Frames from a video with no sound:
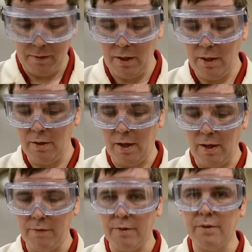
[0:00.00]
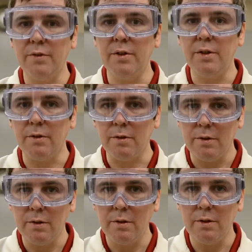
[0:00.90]
Here are the steel
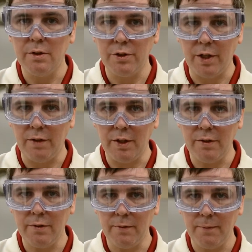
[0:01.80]
shavings.